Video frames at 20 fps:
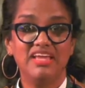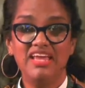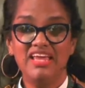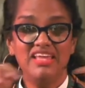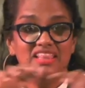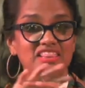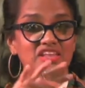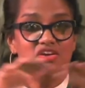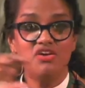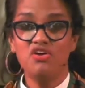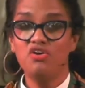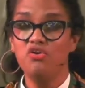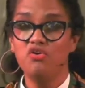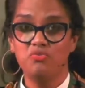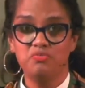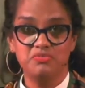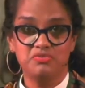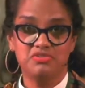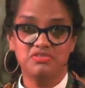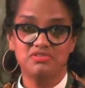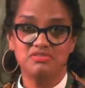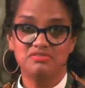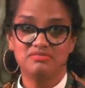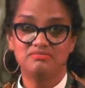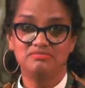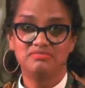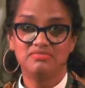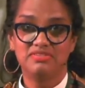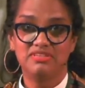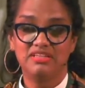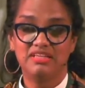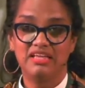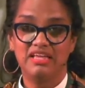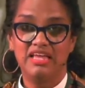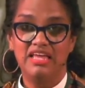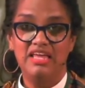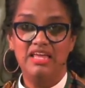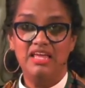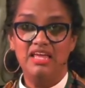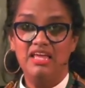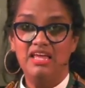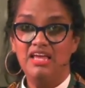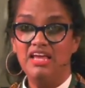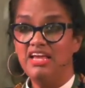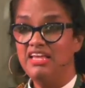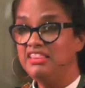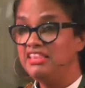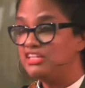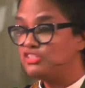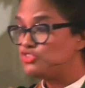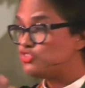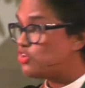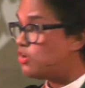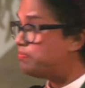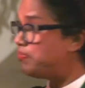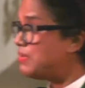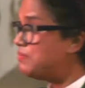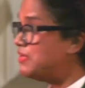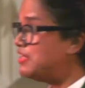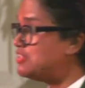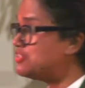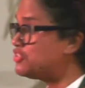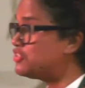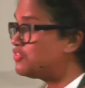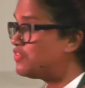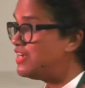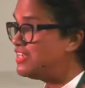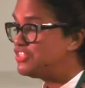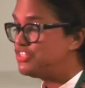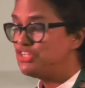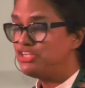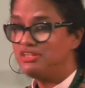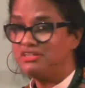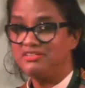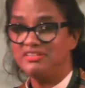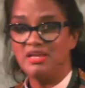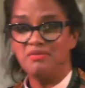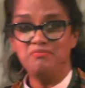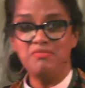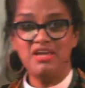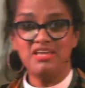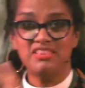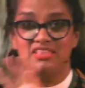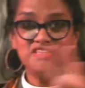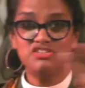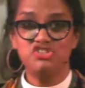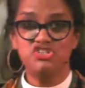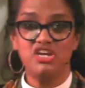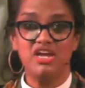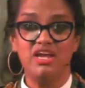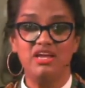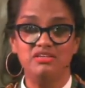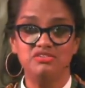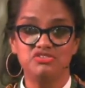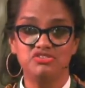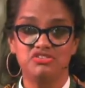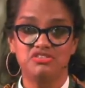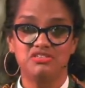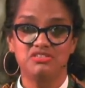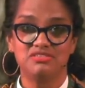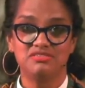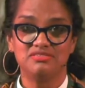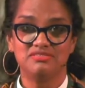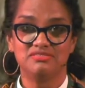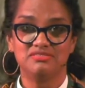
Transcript: In their homes. In the Trump administration, the method changed.